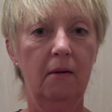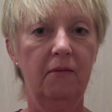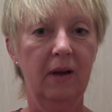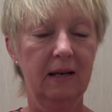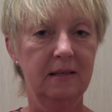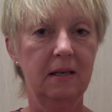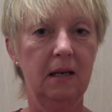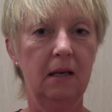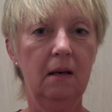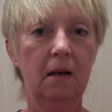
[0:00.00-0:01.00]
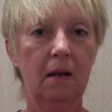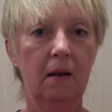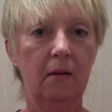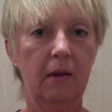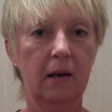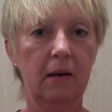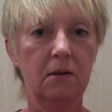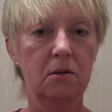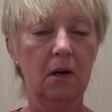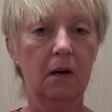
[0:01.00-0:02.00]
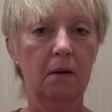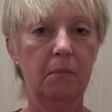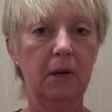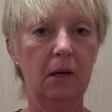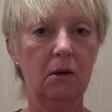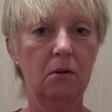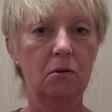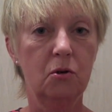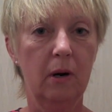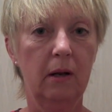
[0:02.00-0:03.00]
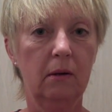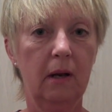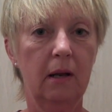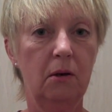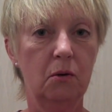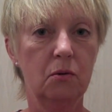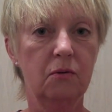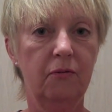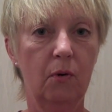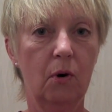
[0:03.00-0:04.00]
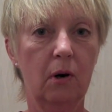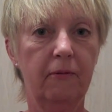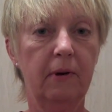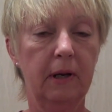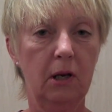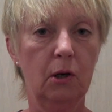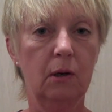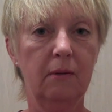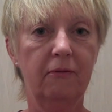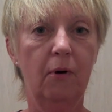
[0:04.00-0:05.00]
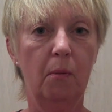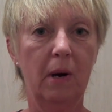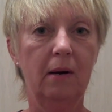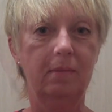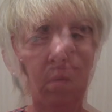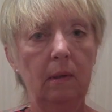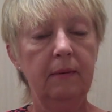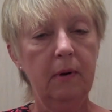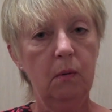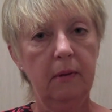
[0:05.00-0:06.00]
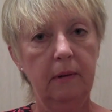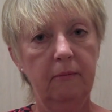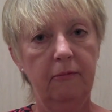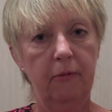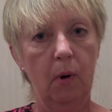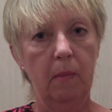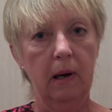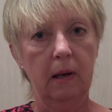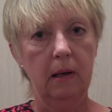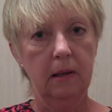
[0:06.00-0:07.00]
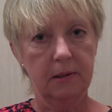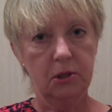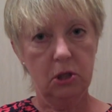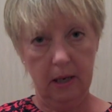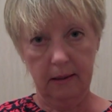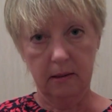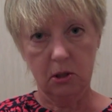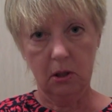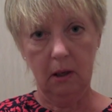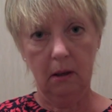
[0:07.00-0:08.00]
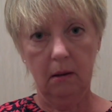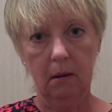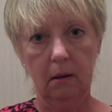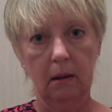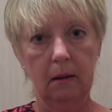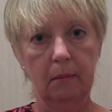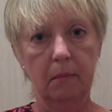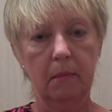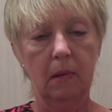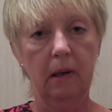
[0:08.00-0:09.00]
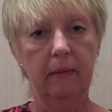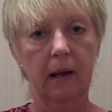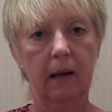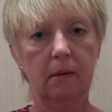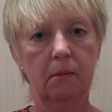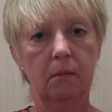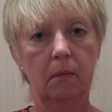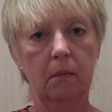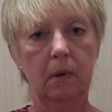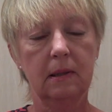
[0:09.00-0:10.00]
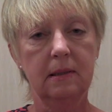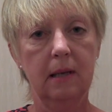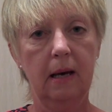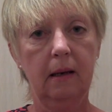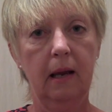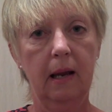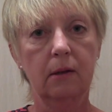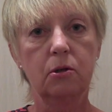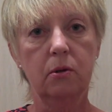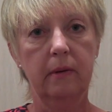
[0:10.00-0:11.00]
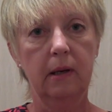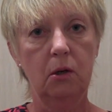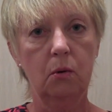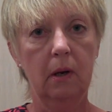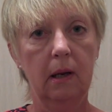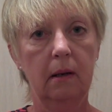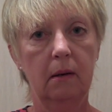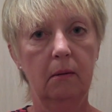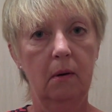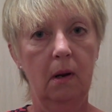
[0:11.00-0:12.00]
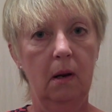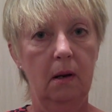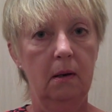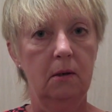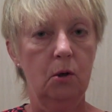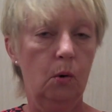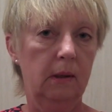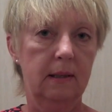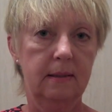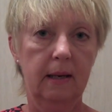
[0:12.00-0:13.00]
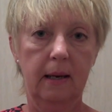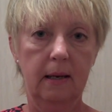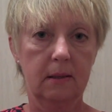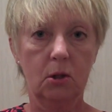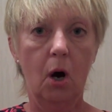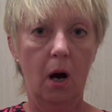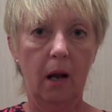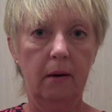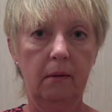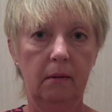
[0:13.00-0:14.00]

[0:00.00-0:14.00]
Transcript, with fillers: vaccine that is uh, being trialed and used for follicular lymphoma. Living with lymphoma is challenging um, in that it's not a cancer that you can totally say it's gone.